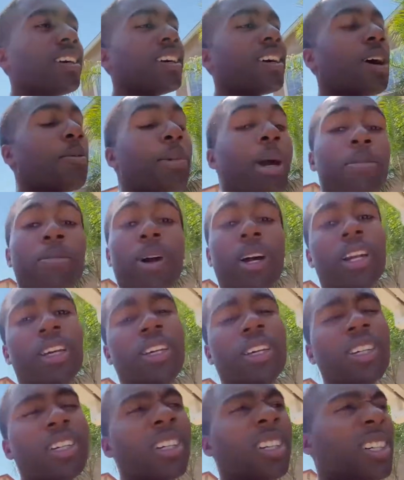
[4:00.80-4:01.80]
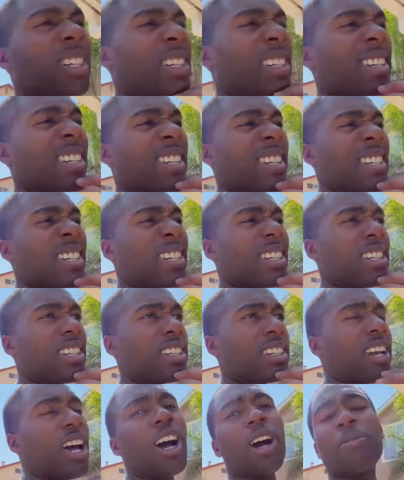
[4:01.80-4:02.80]
i mean i probably could
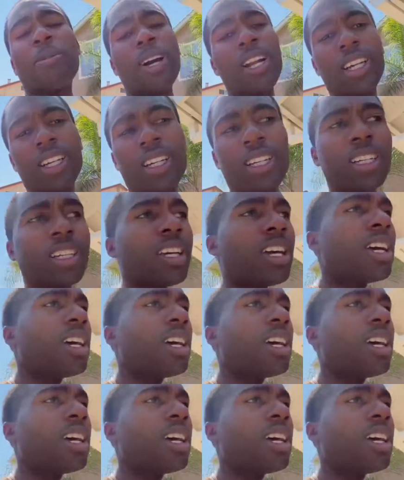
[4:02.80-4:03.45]
nah i probably could